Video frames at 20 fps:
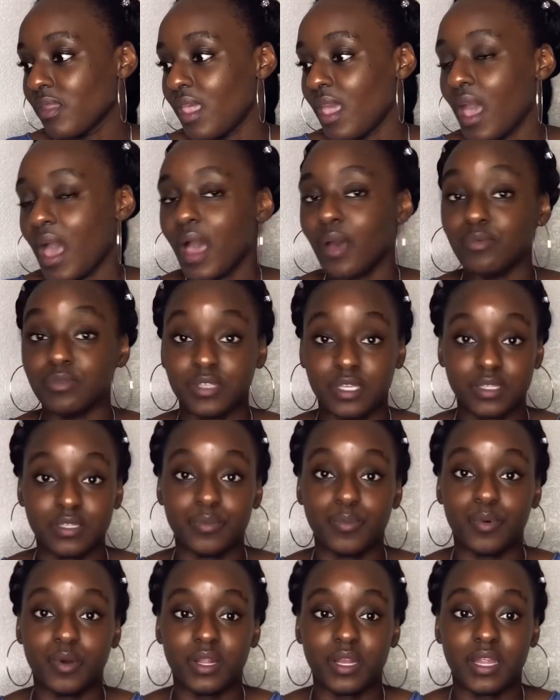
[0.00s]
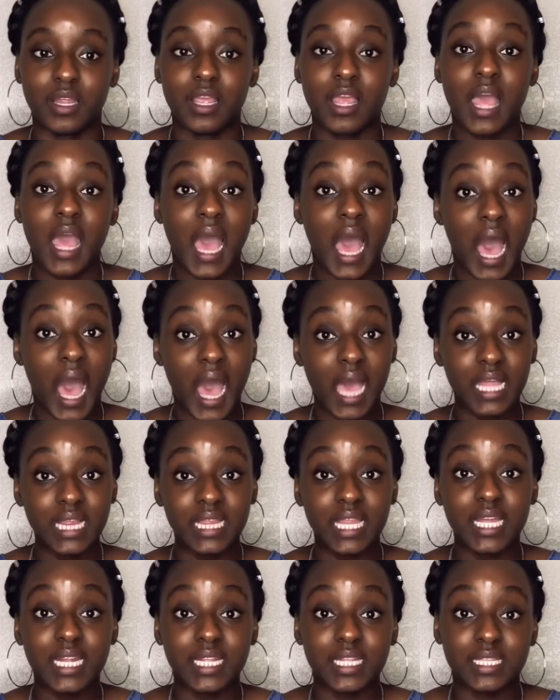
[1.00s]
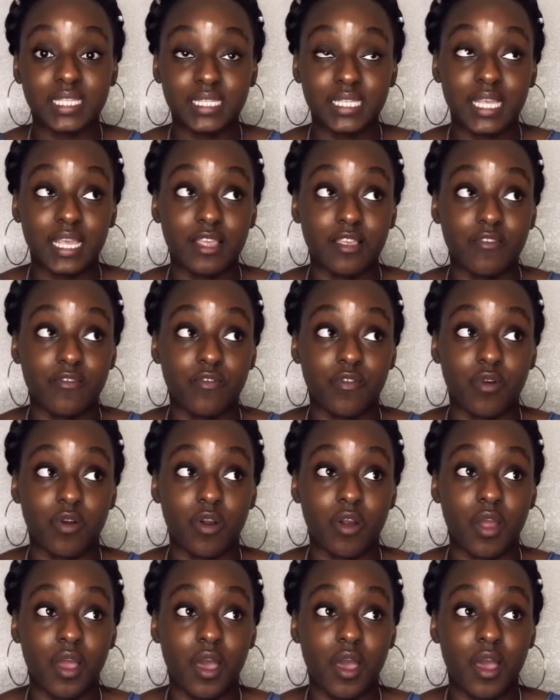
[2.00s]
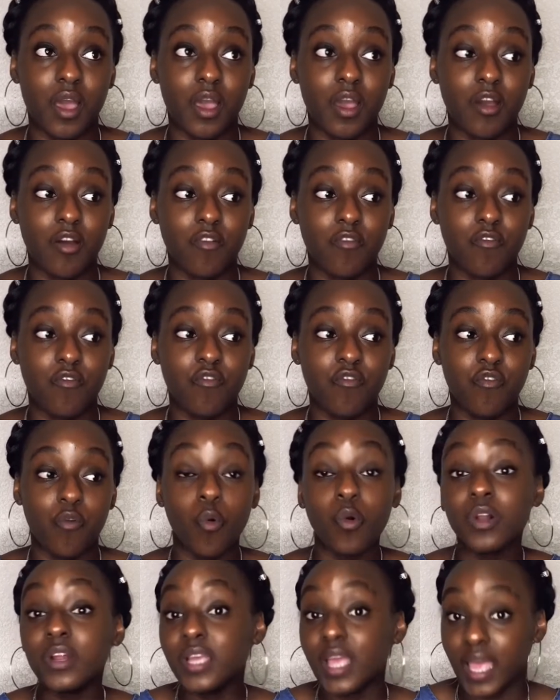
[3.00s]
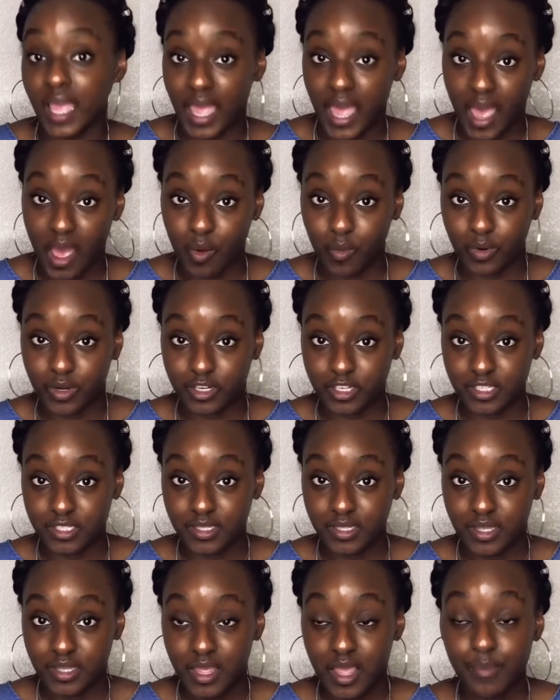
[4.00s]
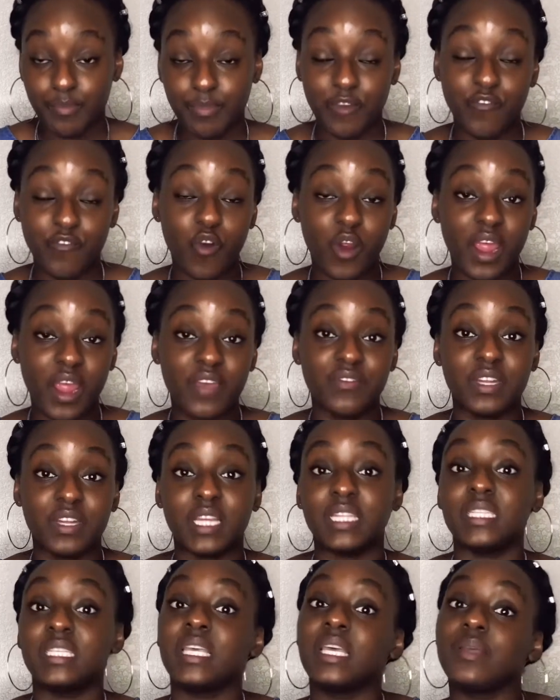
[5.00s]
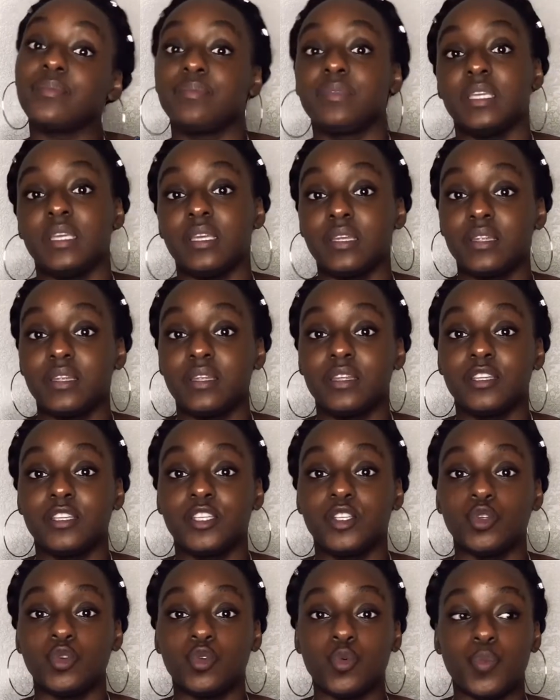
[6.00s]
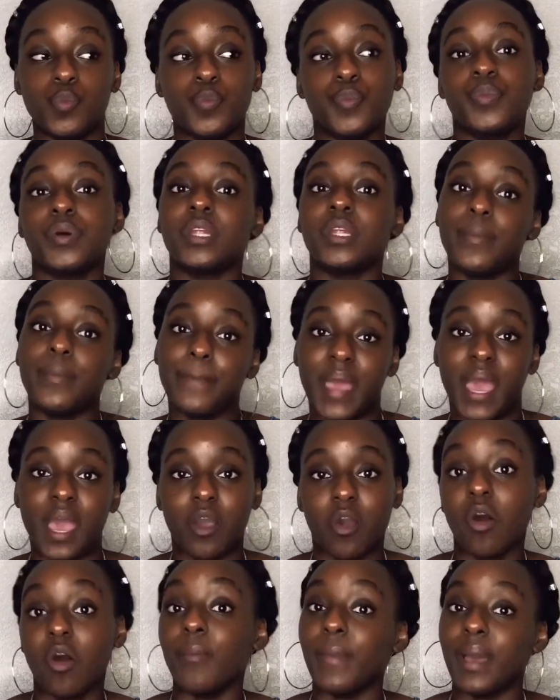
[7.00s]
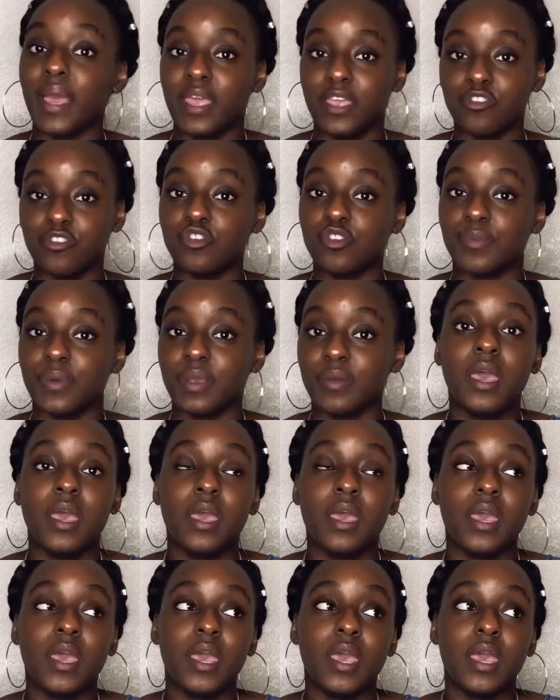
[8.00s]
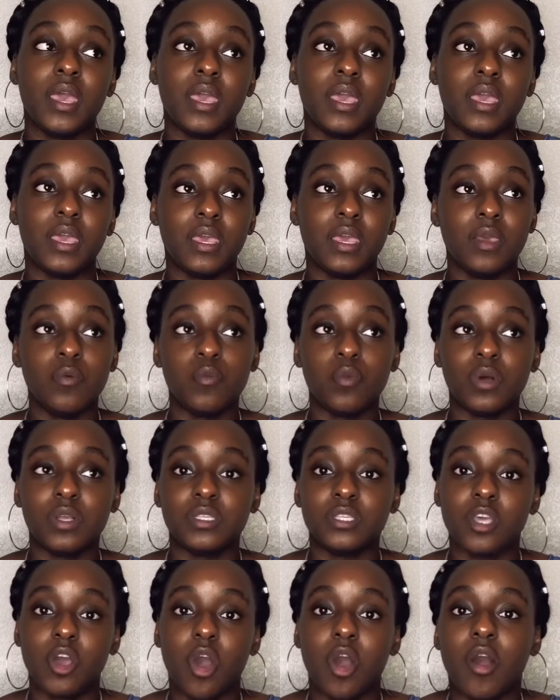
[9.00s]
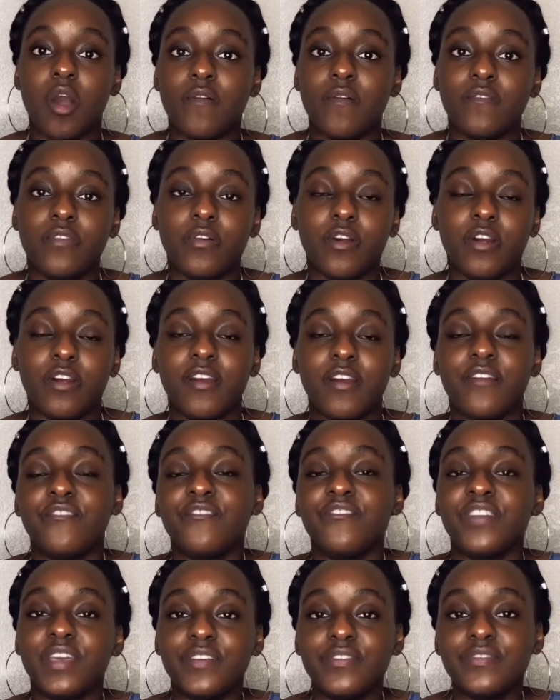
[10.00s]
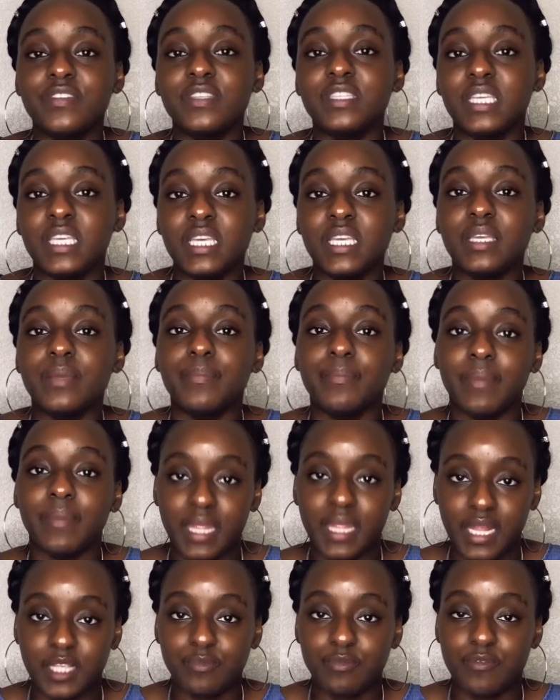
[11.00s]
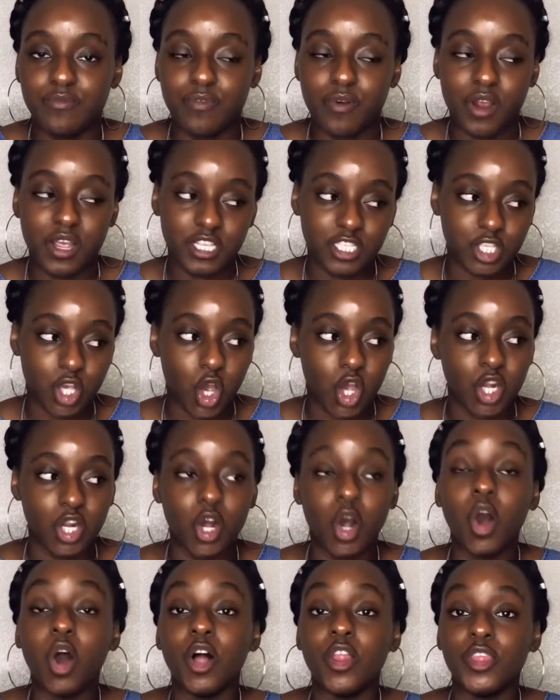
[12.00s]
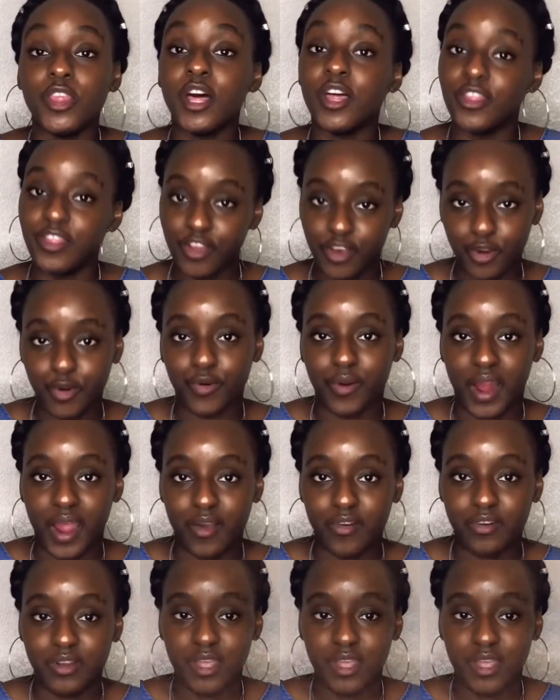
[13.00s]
I was disappointed. I let it sit for 48 hours before I even attempted to put it back on my instrument. It wasn't on for 15 minutes before I saw it on the ground.